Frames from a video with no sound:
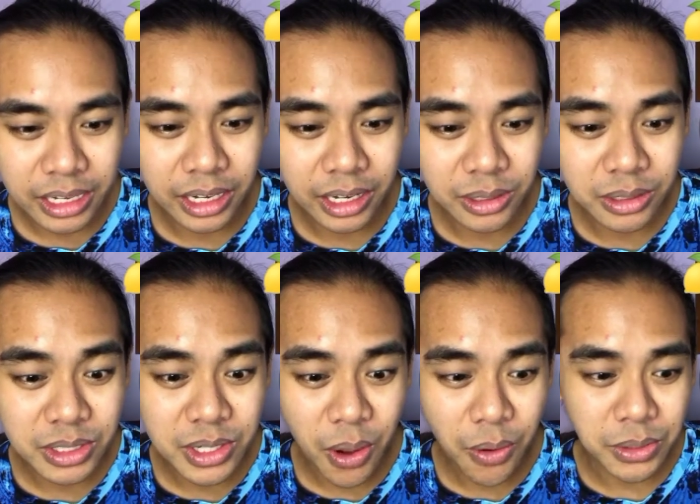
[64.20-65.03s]
He looks
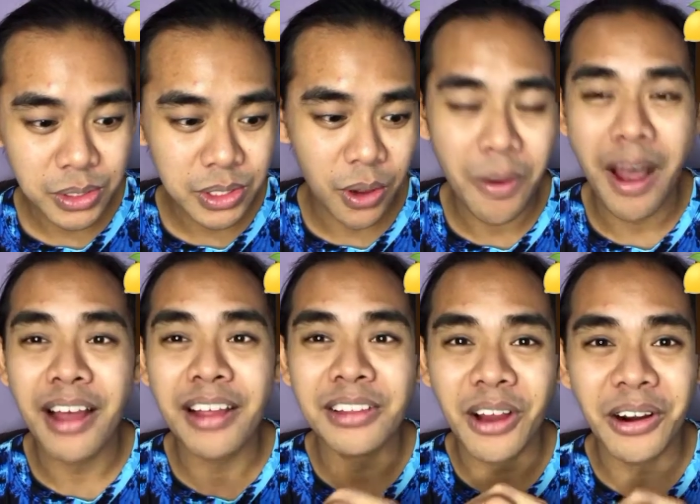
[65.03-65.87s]
so
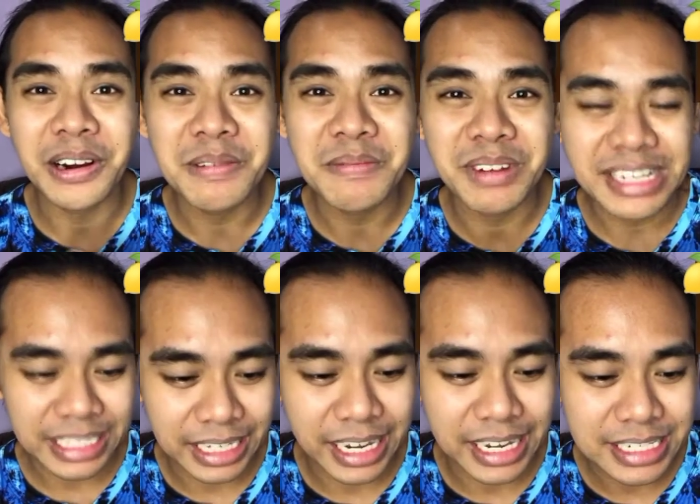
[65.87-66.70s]
adorable
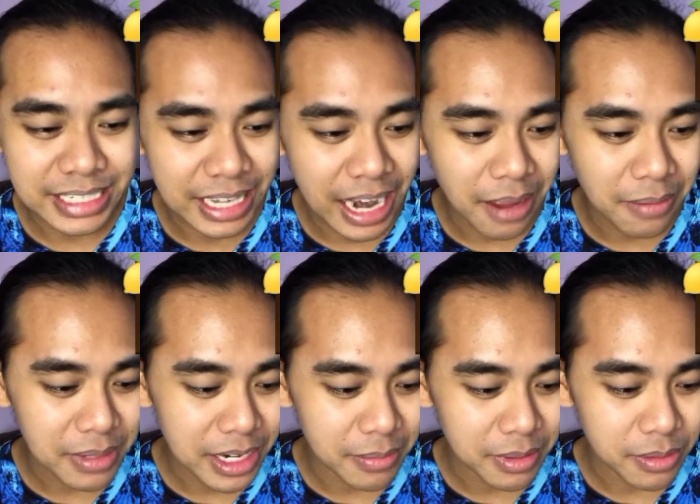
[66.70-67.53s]
guys.
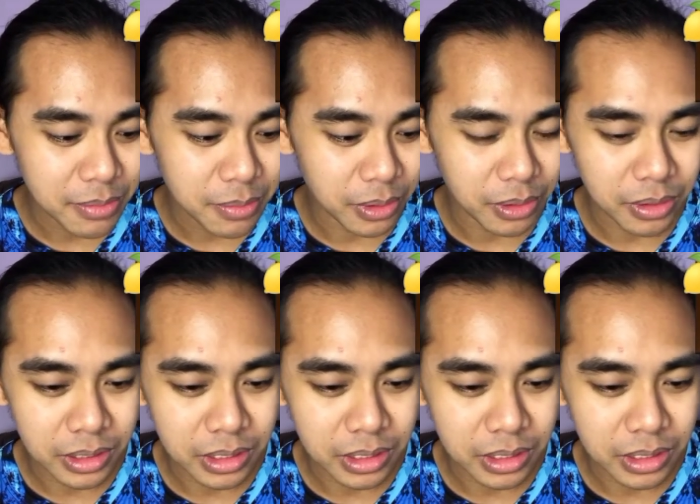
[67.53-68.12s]
Grabe naman po.